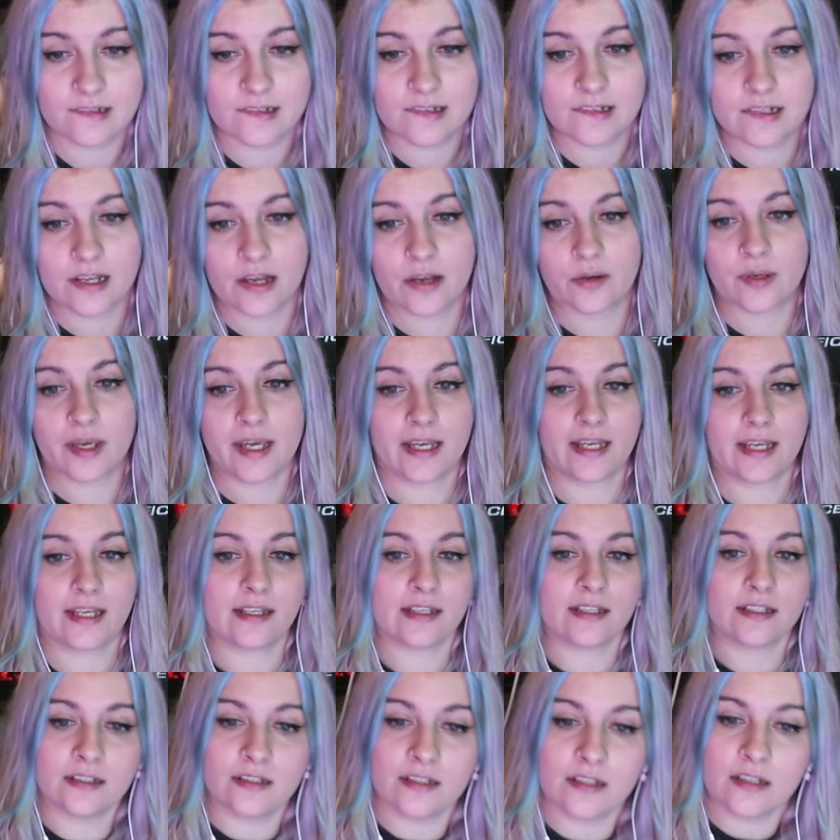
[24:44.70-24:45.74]

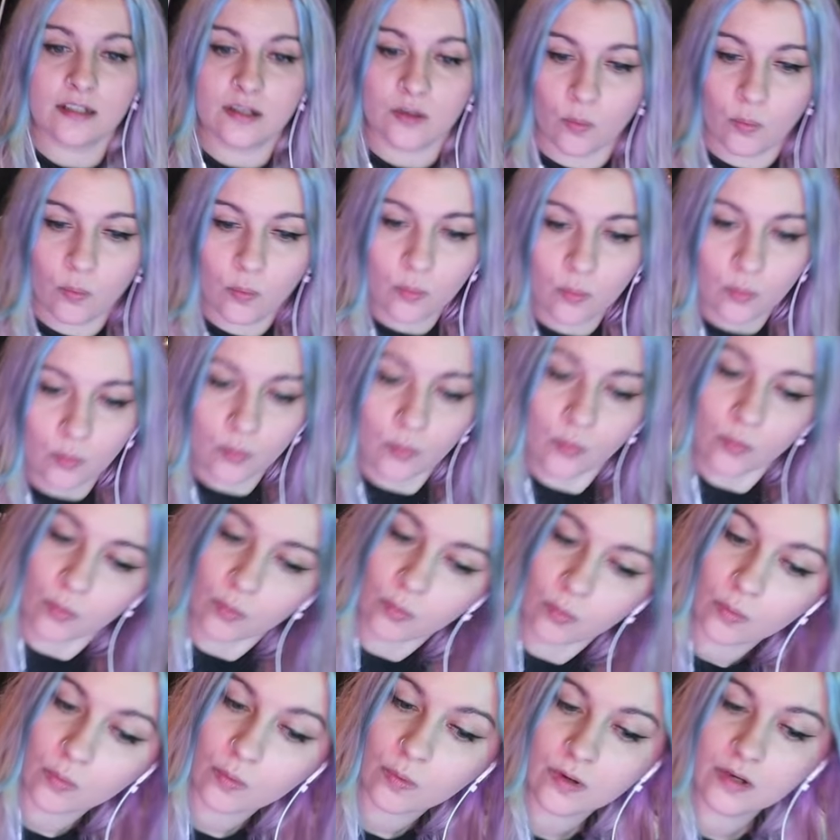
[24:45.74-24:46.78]
Okay.
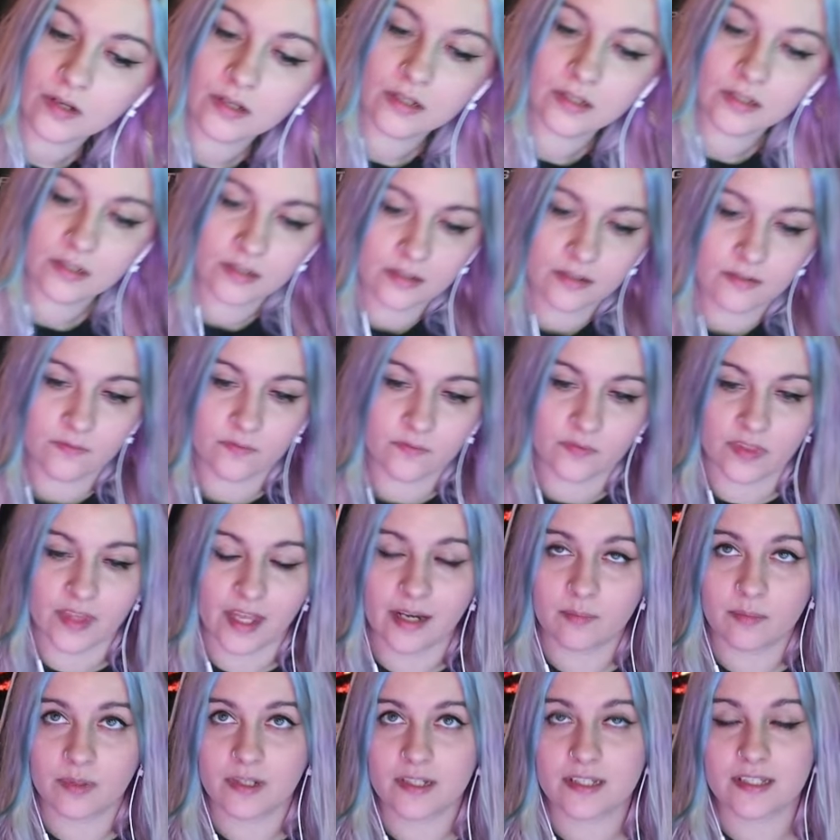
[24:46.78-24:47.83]
Ooh.
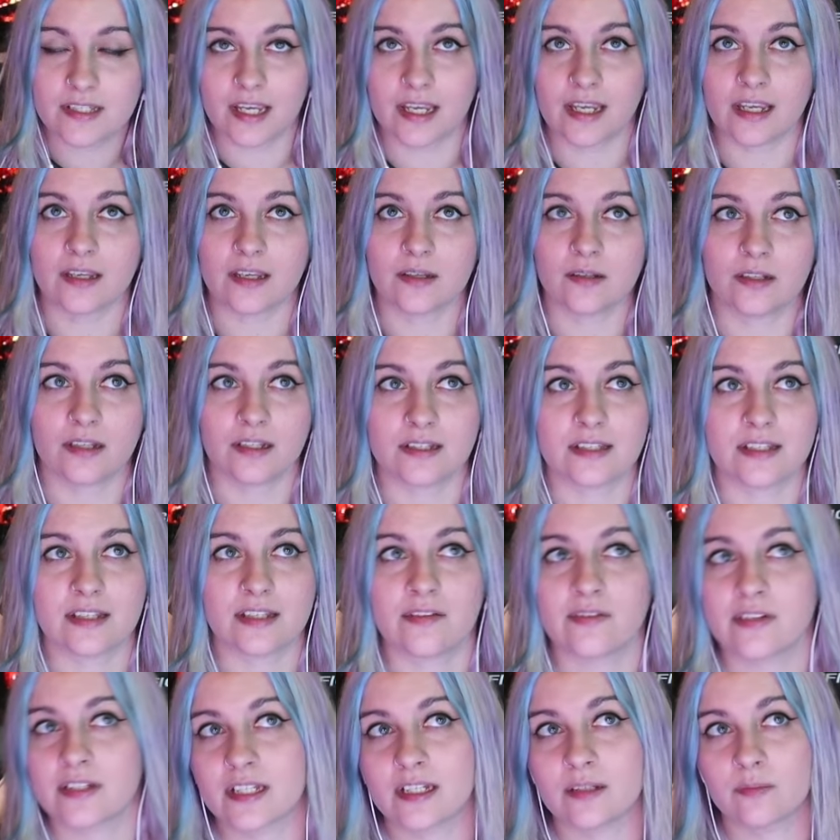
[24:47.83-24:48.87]
9 plus 8 is
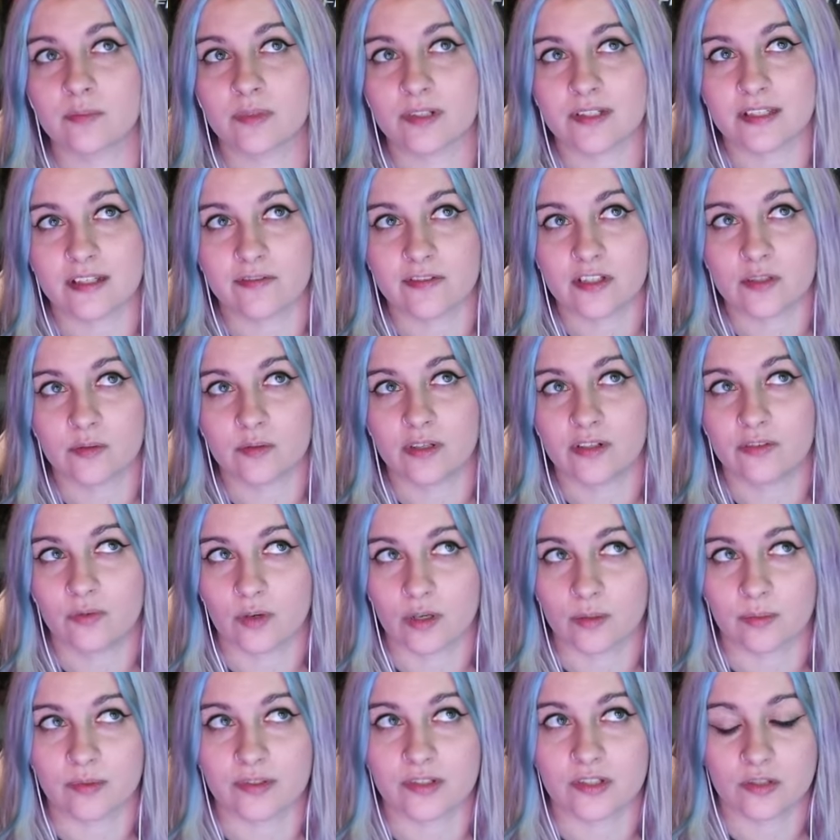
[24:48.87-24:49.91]
17, plus 7 is 24,
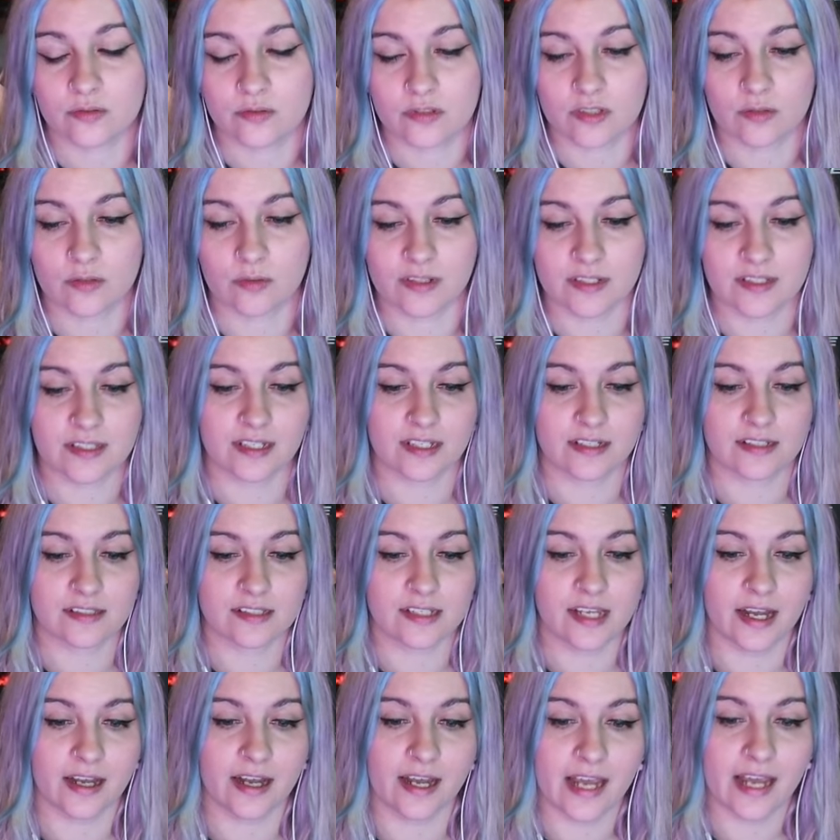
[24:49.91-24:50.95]
plus 2 is 26.
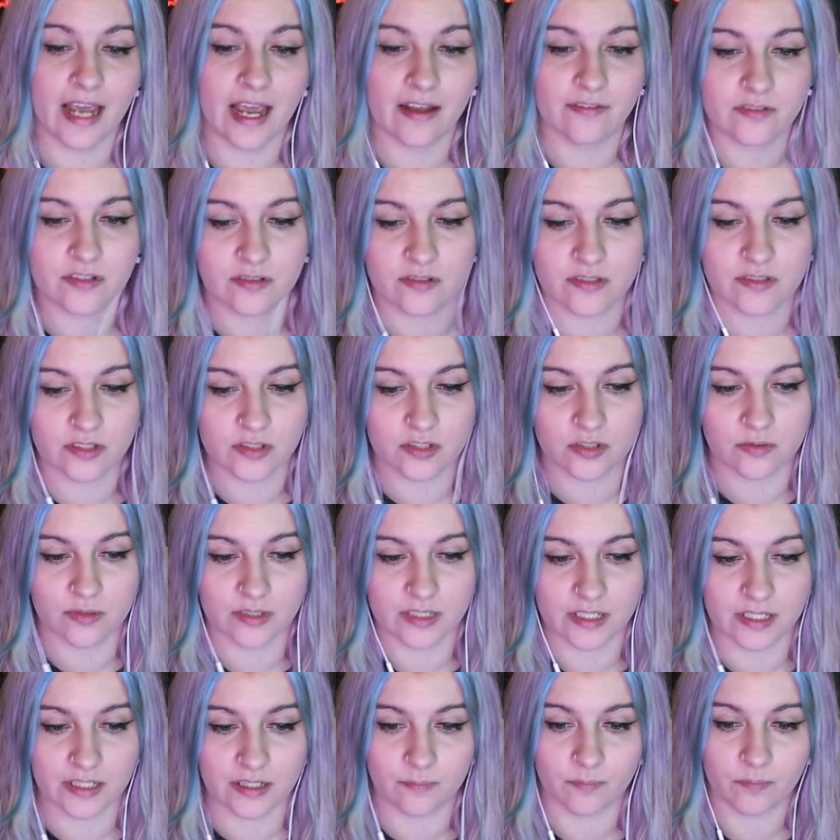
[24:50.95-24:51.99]
Yeah, I have to use a 2 in
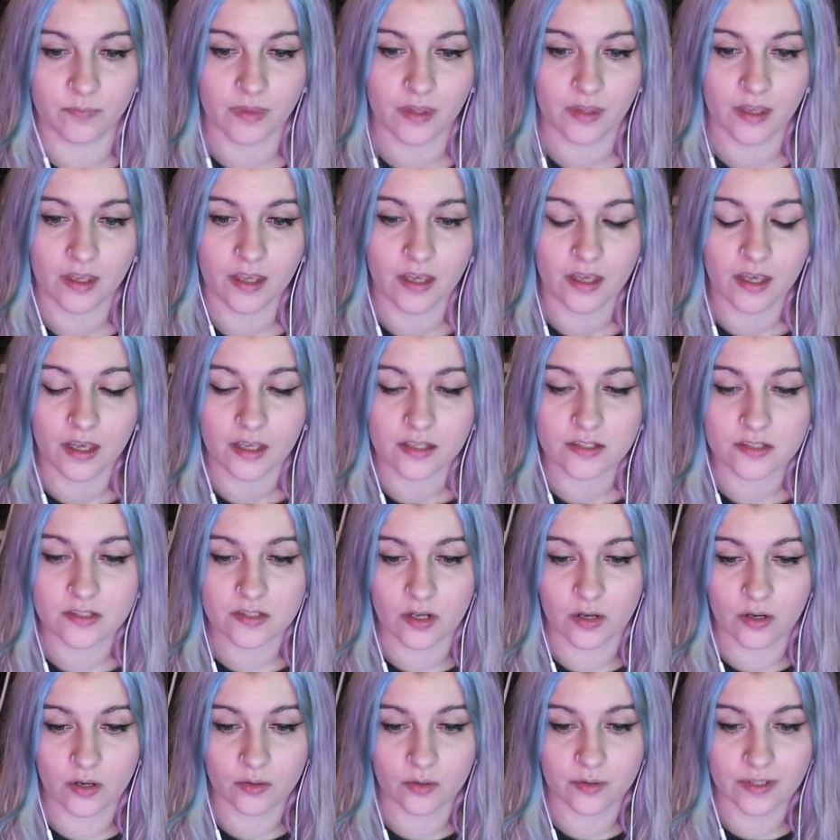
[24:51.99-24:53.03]
here.
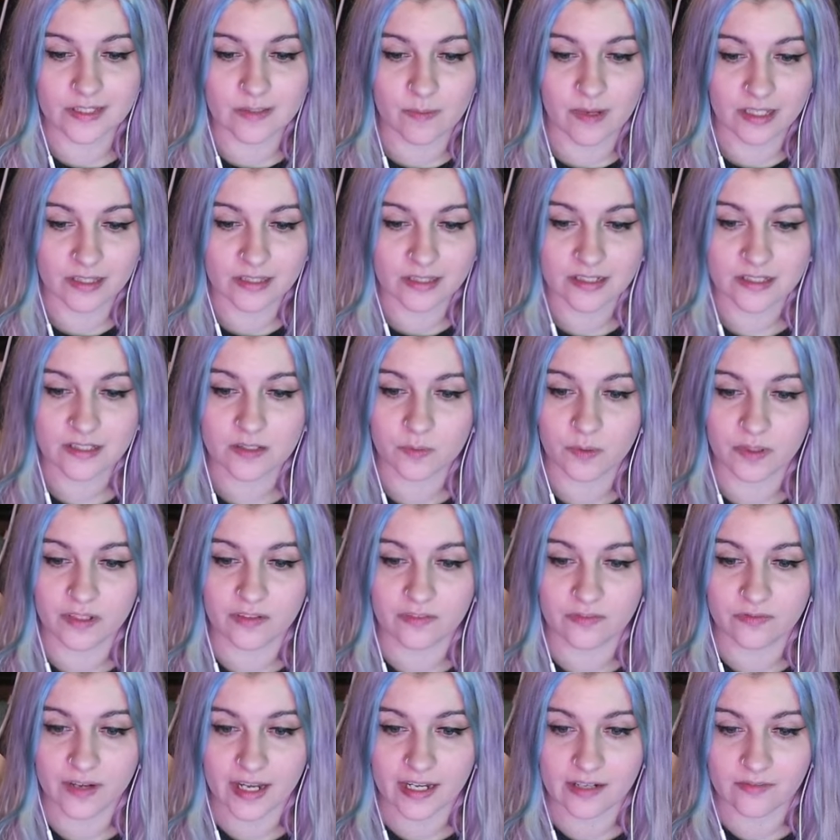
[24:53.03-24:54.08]
So let's make this
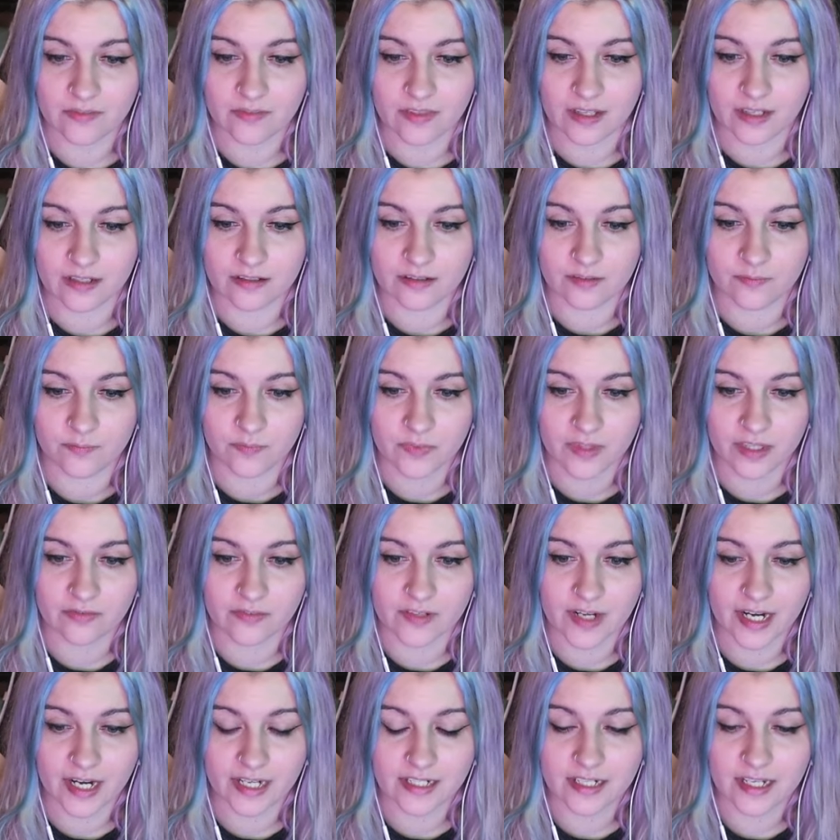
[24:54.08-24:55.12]
25 then. If
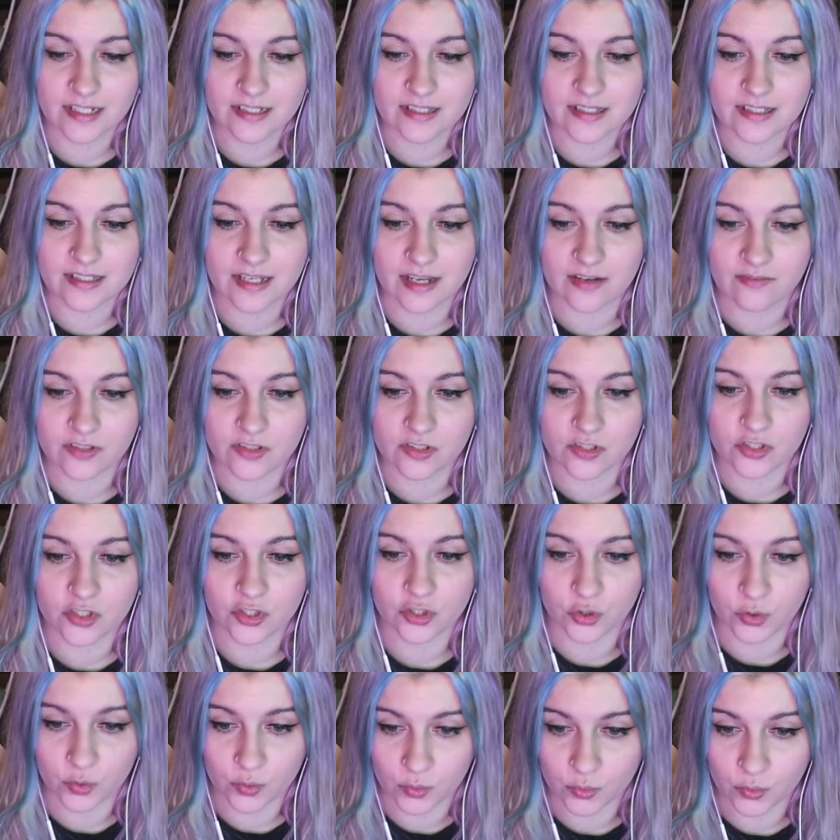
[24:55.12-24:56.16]

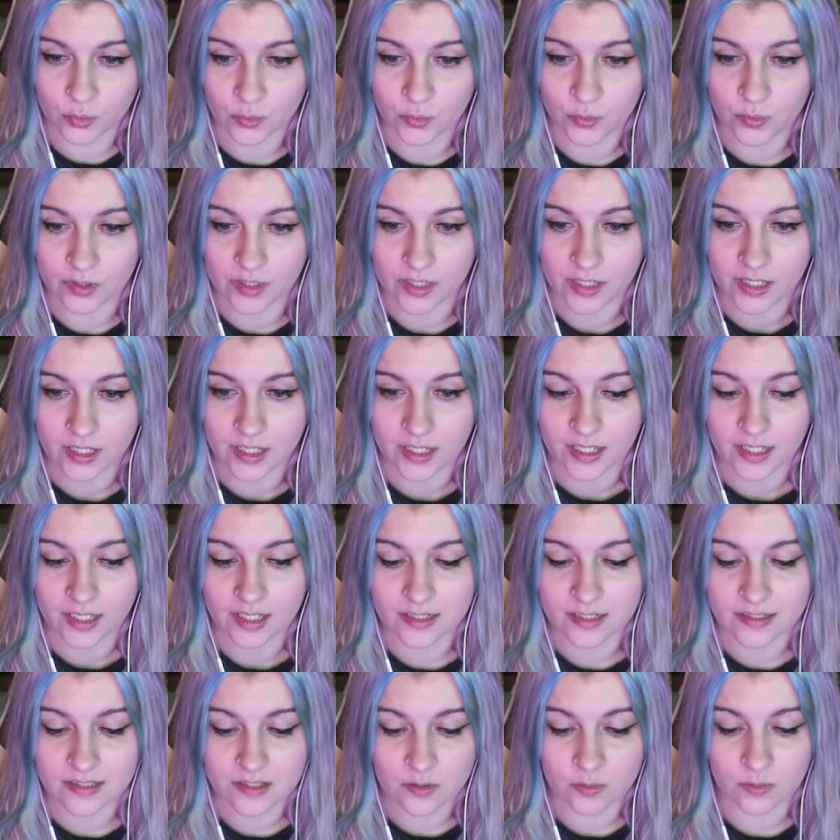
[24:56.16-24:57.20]
9872
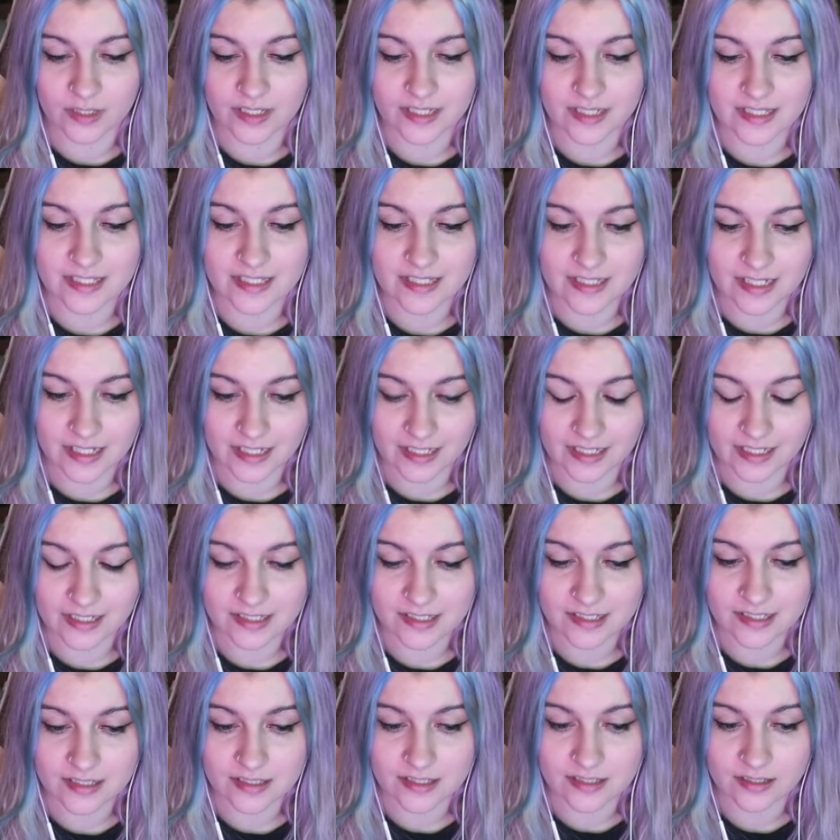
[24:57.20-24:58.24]
is
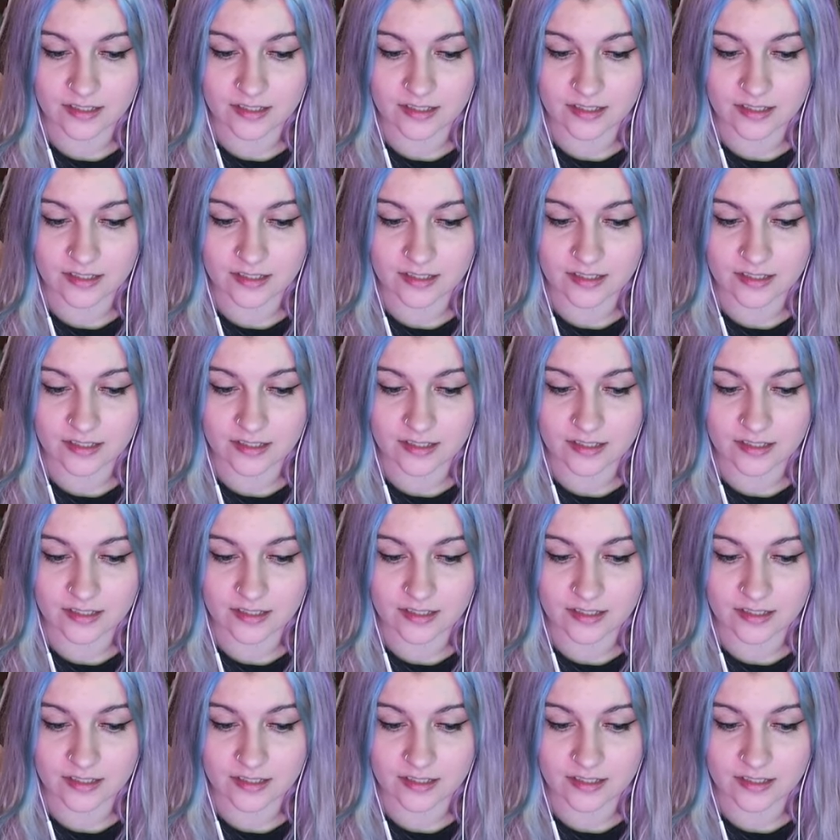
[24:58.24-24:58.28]
26,